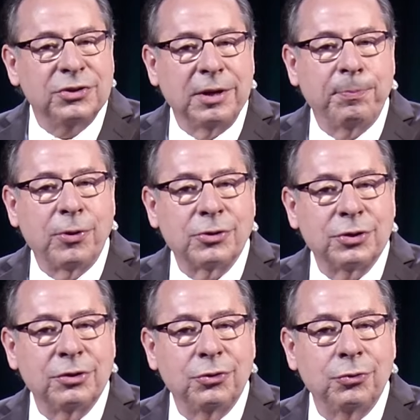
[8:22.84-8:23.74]
a
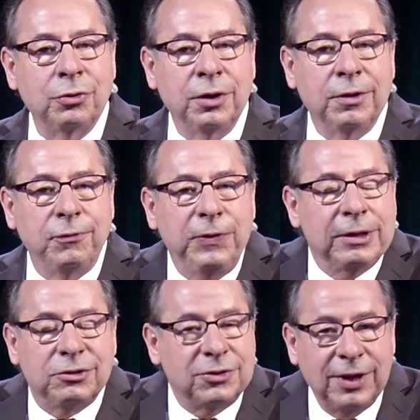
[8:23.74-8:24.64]
person to feel
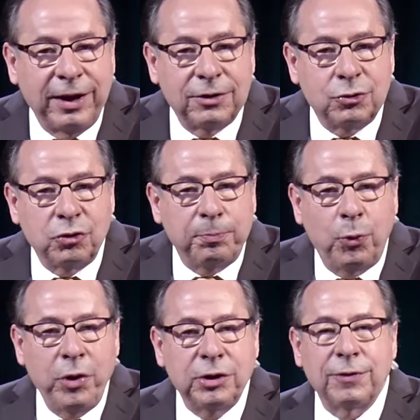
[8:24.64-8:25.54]
sick to the
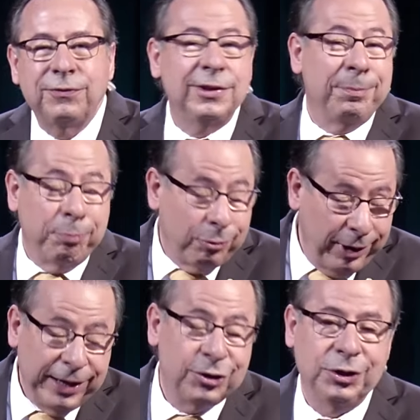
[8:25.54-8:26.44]
point of
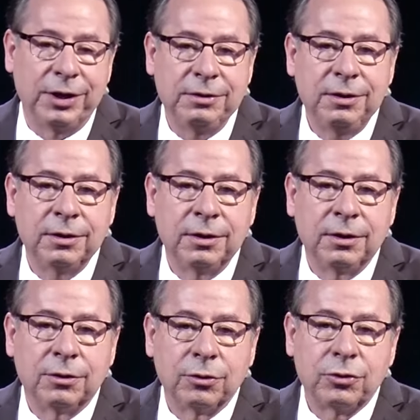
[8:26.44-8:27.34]
depression
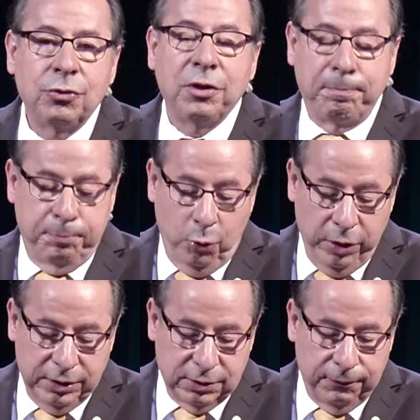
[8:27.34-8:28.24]
or to the
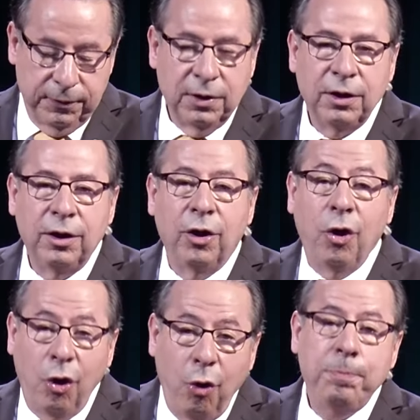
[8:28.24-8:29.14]
point of
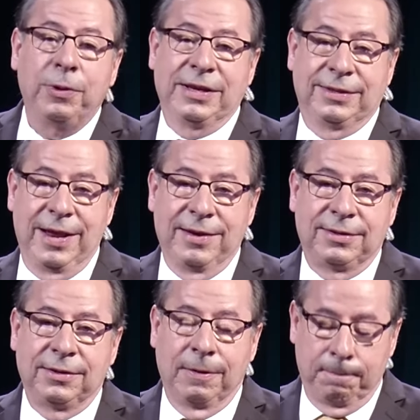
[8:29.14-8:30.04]

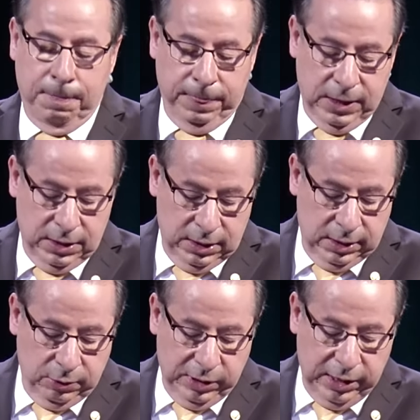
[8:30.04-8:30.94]
hopelessness?
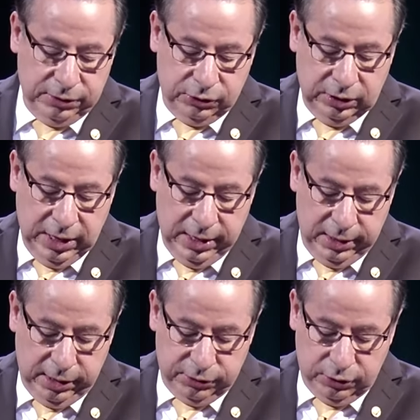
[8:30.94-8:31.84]
Well, let's
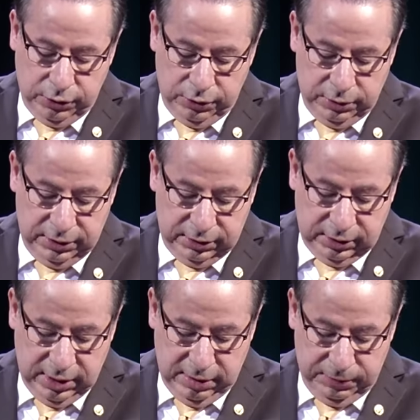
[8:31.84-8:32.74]
go this
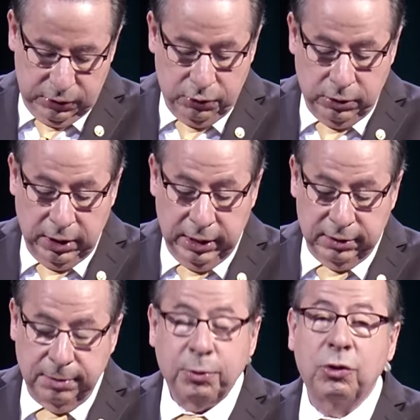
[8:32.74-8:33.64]
time to
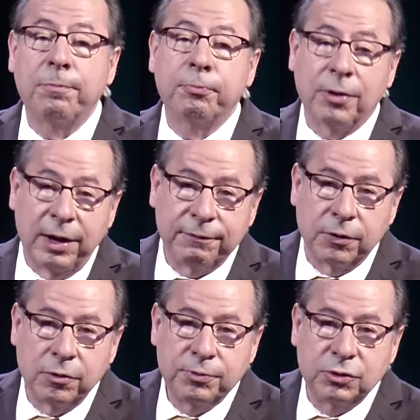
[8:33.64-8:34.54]
the book of
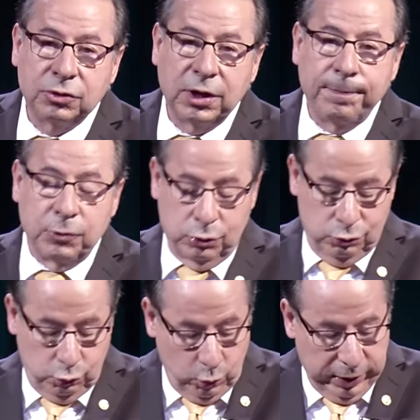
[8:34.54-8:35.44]
Proverbs, chapter
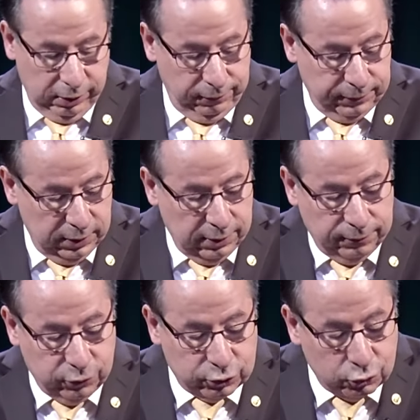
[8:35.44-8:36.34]
12,
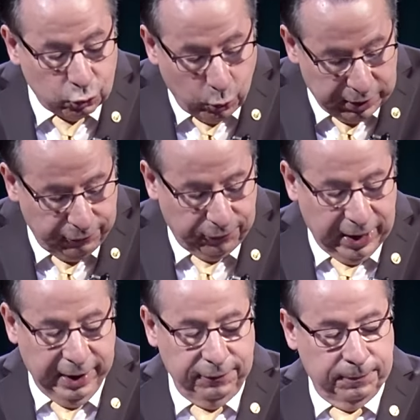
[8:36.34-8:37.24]
verse
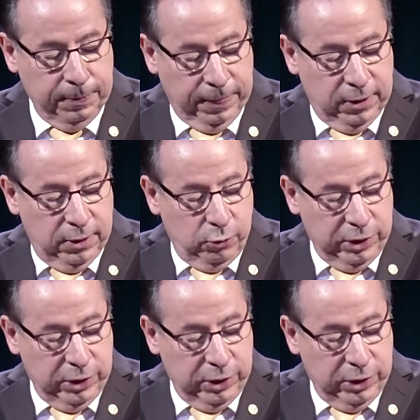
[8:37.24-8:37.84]
25, where